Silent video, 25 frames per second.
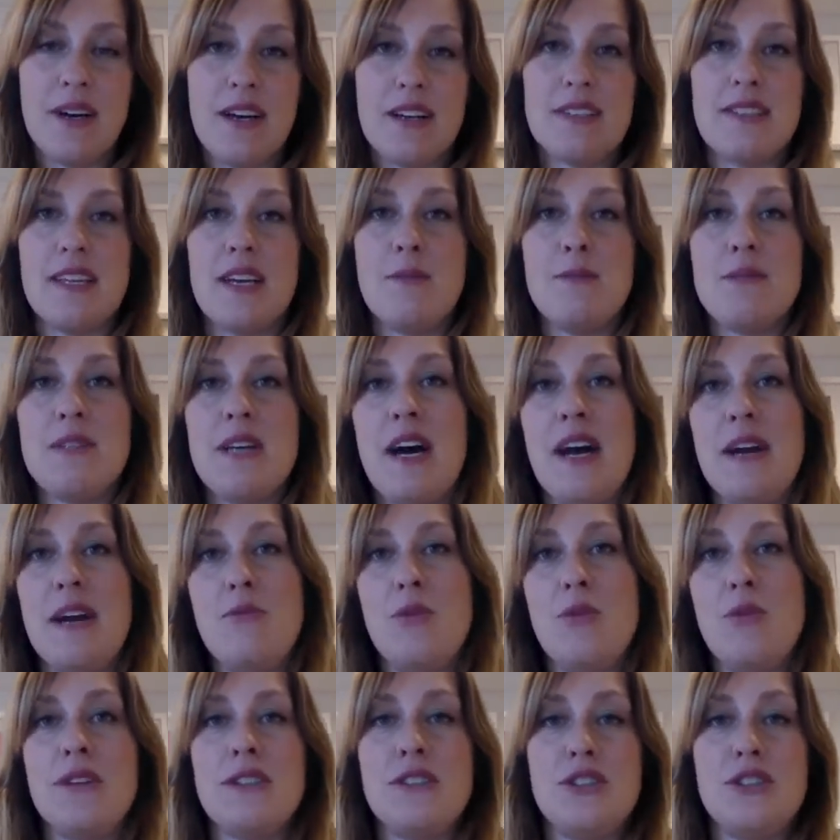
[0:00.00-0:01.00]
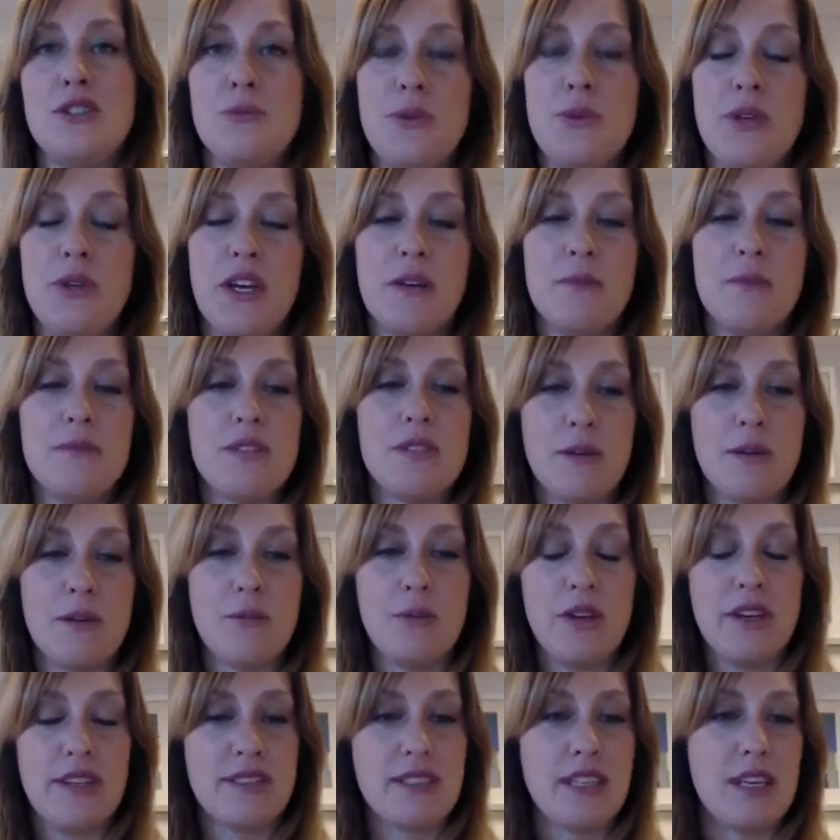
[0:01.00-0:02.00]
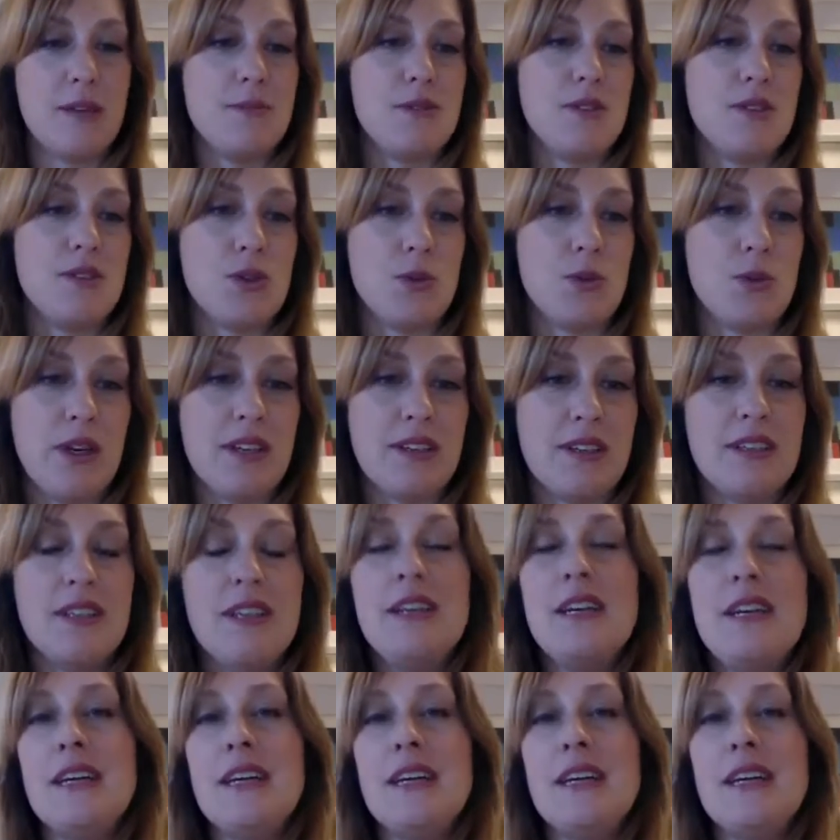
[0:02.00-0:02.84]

same time, 1 to 2 p.m., same place, Gibson suite,